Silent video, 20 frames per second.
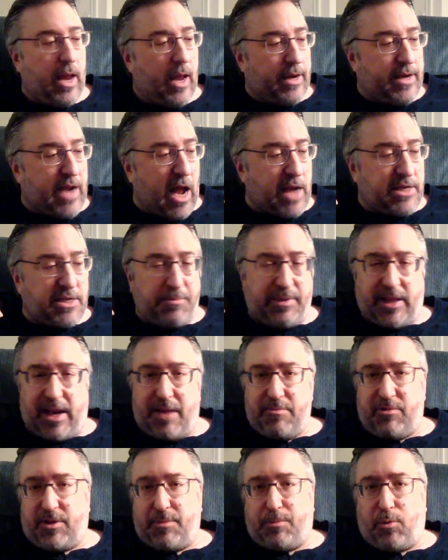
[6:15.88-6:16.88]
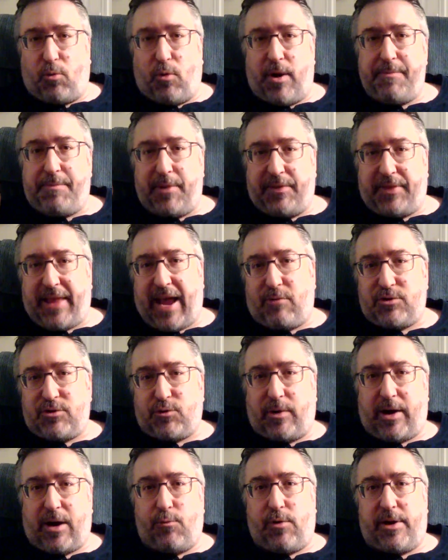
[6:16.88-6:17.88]
not to belabor the point, but that was
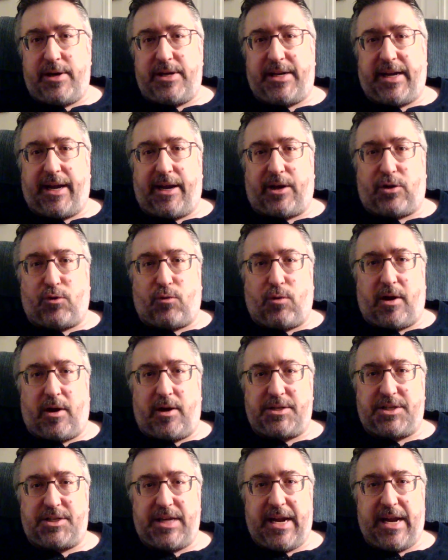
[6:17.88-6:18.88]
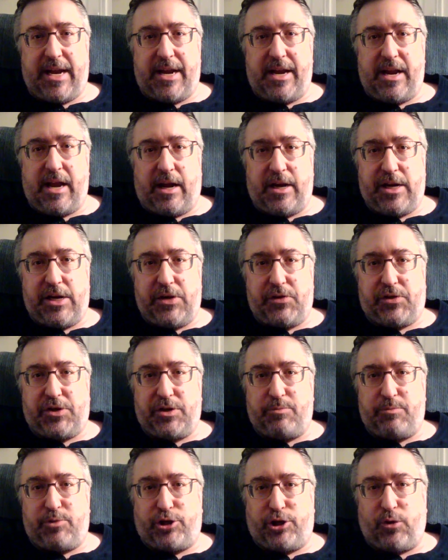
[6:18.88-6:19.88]
what I wanted to get across in a
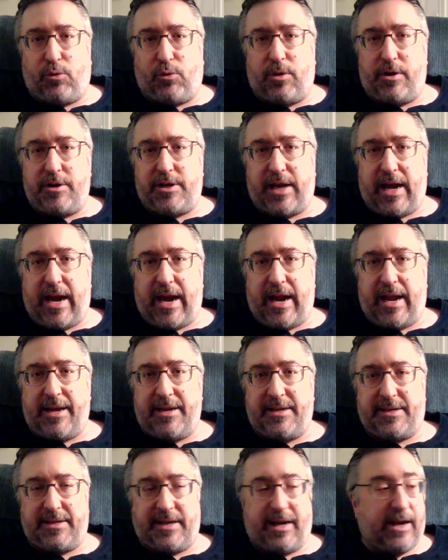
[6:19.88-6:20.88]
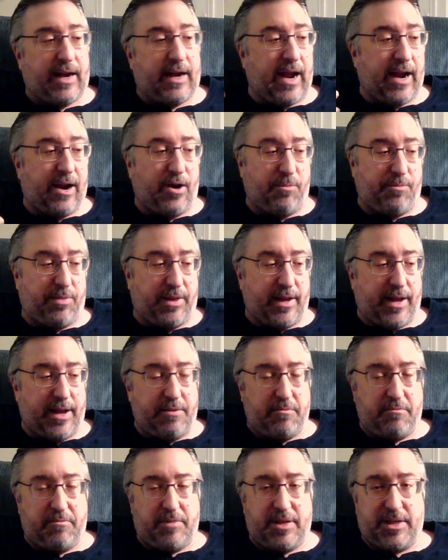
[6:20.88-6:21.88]
YouTube short, and uh, I hope that
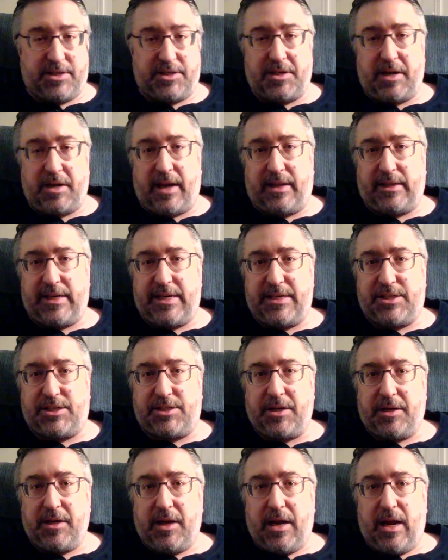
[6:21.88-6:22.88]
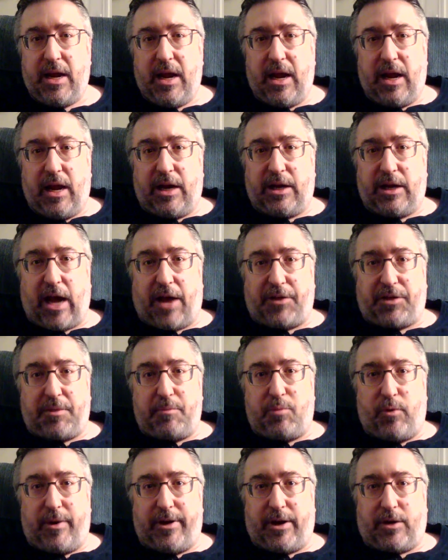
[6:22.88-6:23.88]
this at least got the
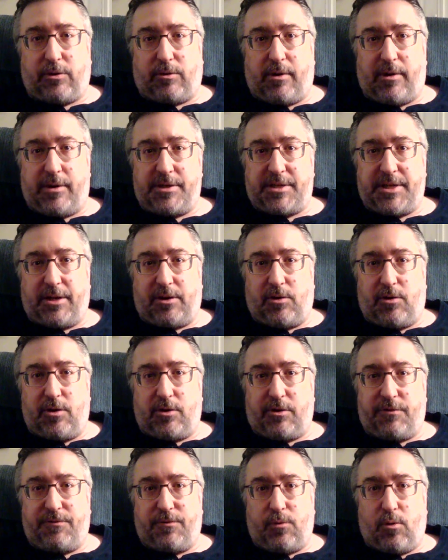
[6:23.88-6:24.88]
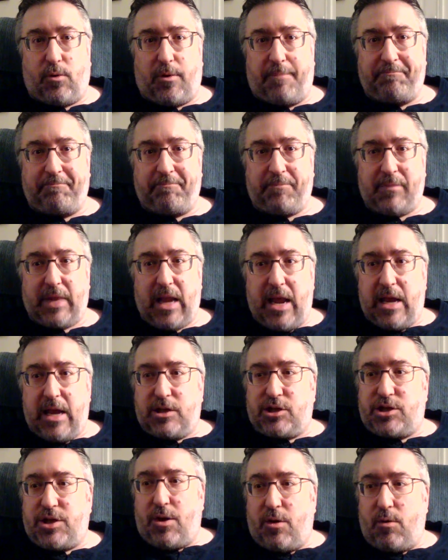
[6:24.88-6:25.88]
point across in a longer form.
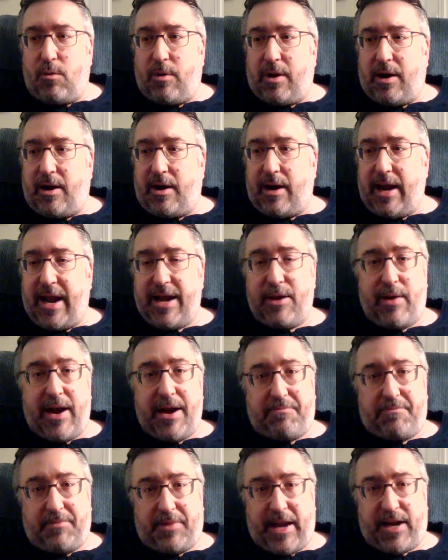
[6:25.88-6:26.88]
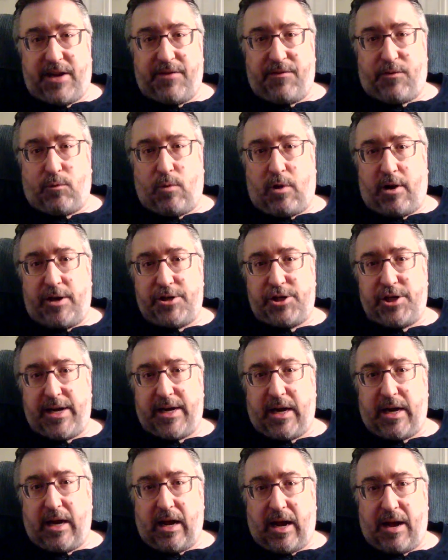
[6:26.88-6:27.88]
So, uh, anyway, thank you for
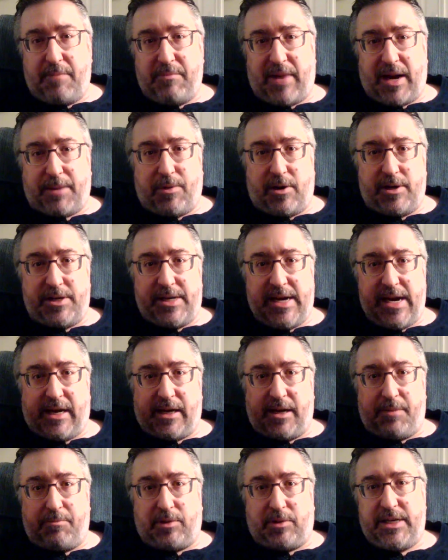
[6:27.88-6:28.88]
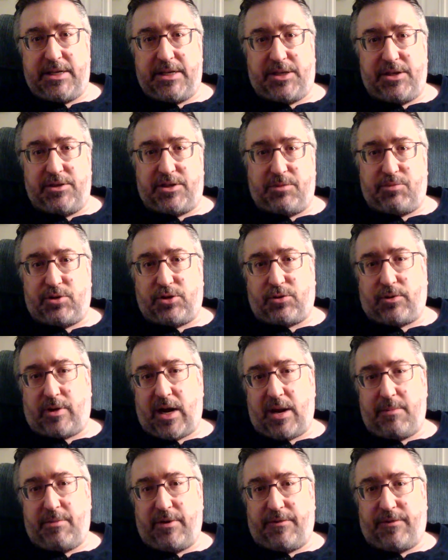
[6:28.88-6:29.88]
watching. I'm Mike Partyka. Please do
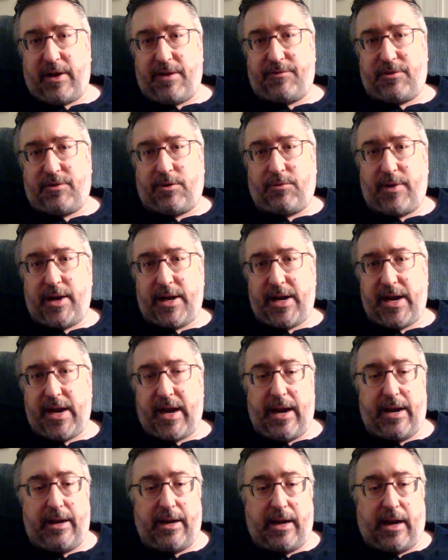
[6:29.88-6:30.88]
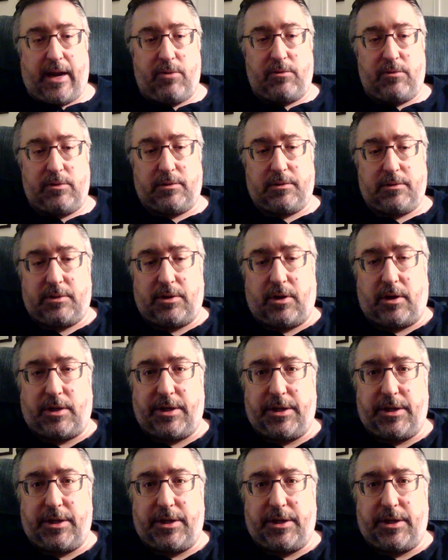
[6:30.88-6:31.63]
subscribe if you haven't already, and I will talk to